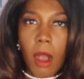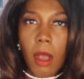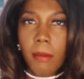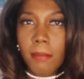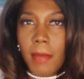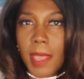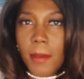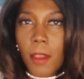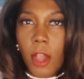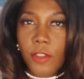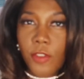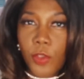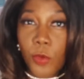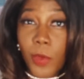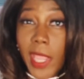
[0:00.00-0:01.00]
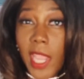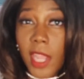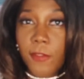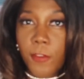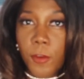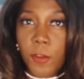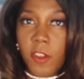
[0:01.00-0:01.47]
maybe on 2
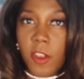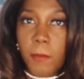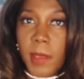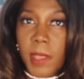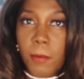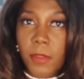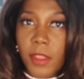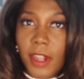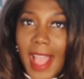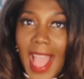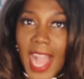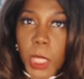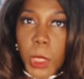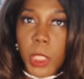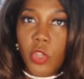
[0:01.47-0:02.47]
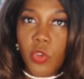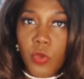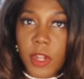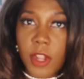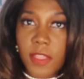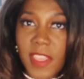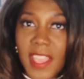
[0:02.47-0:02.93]
handfuls of people that are actually
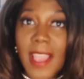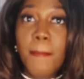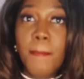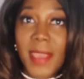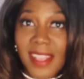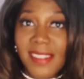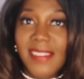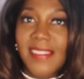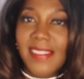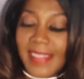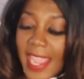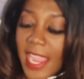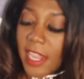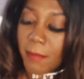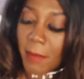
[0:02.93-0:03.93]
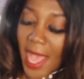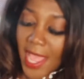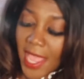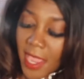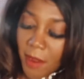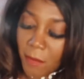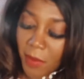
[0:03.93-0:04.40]
doing their thing and being sustained by
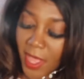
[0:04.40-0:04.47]
it.